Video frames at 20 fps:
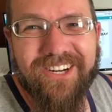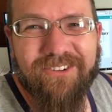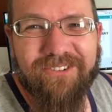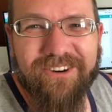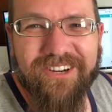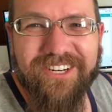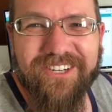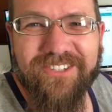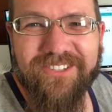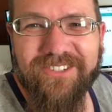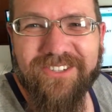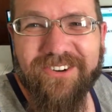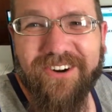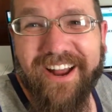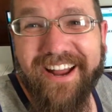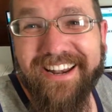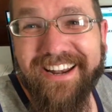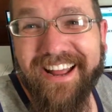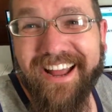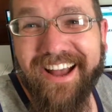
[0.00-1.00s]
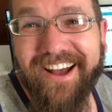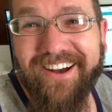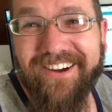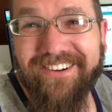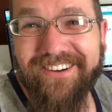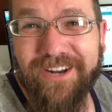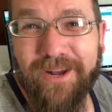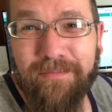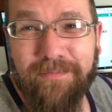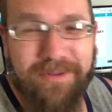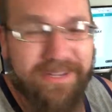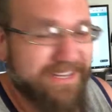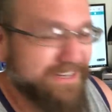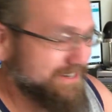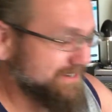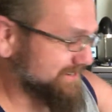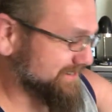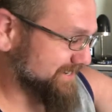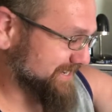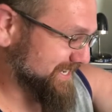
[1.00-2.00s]
we're gonna do it right now and up
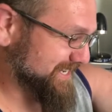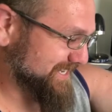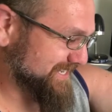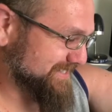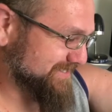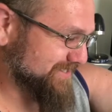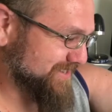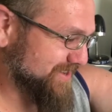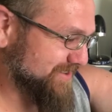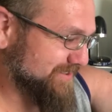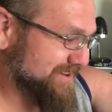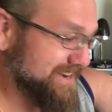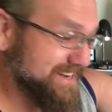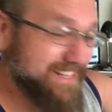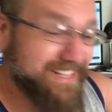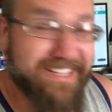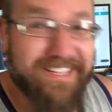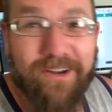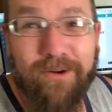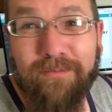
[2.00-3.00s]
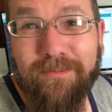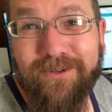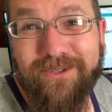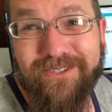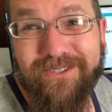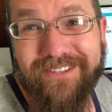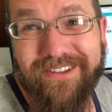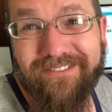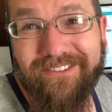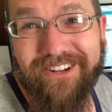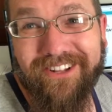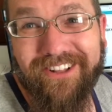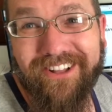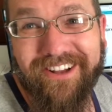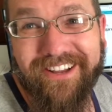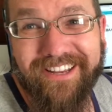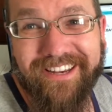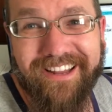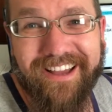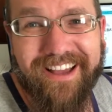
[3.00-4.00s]
here it's already almost seven
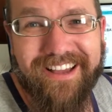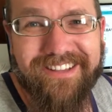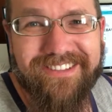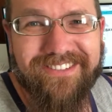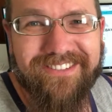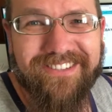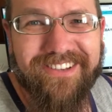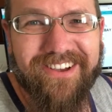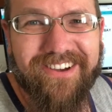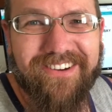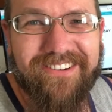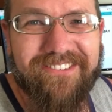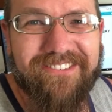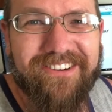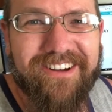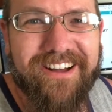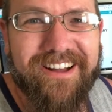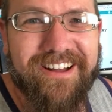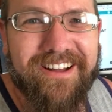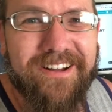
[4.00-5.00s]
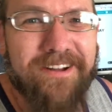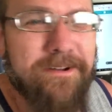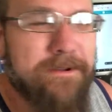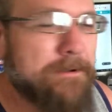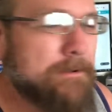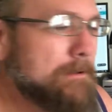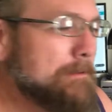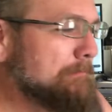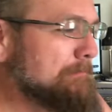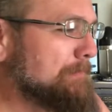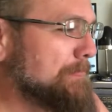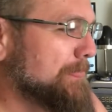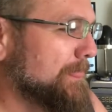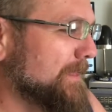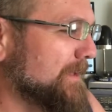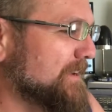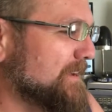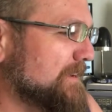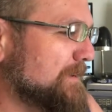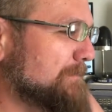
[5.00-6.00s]
o'clock at night. So
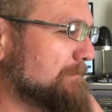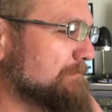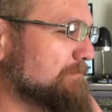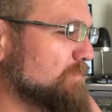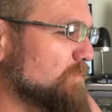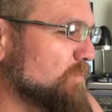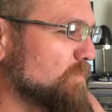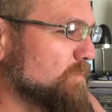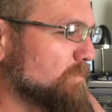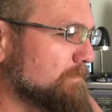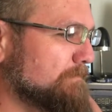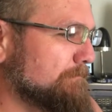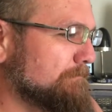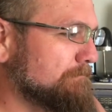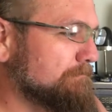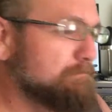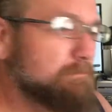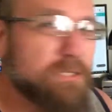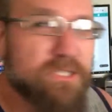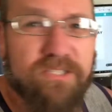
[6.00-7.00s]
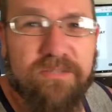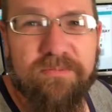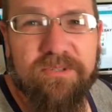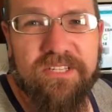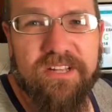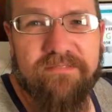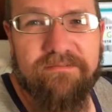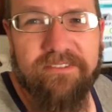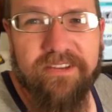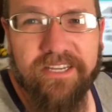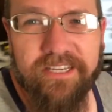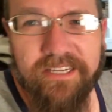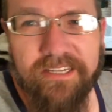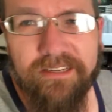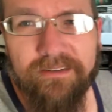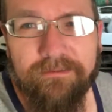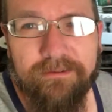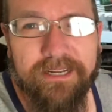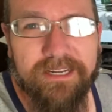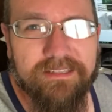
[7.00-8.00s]
uh, um, putting some stuff
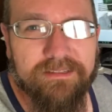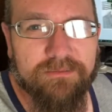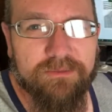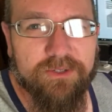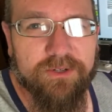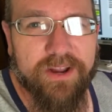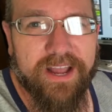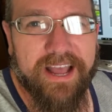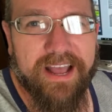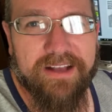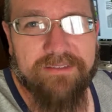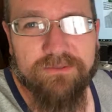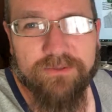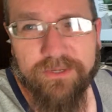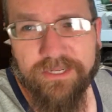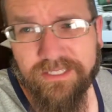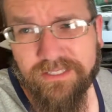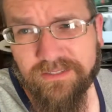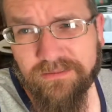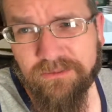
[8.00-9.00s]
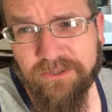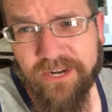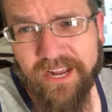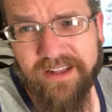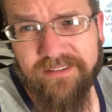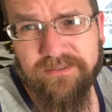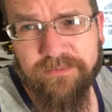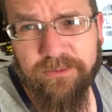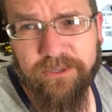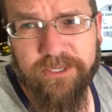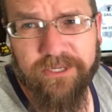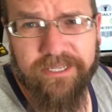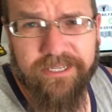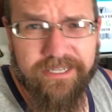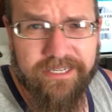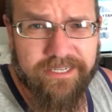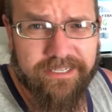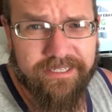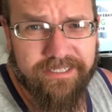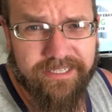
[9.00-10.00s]
in, we got some drafts, we're getting some drafts put
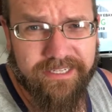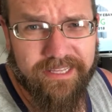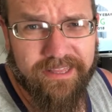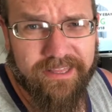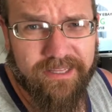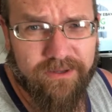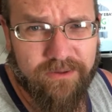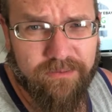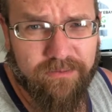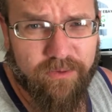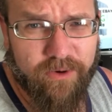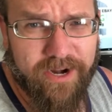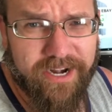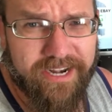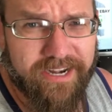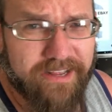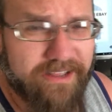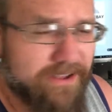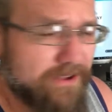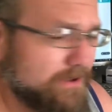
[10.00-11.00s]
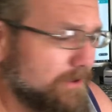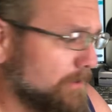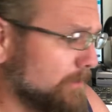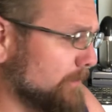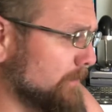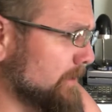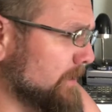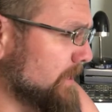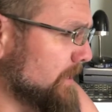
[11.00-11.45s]
in, getting them ready to go.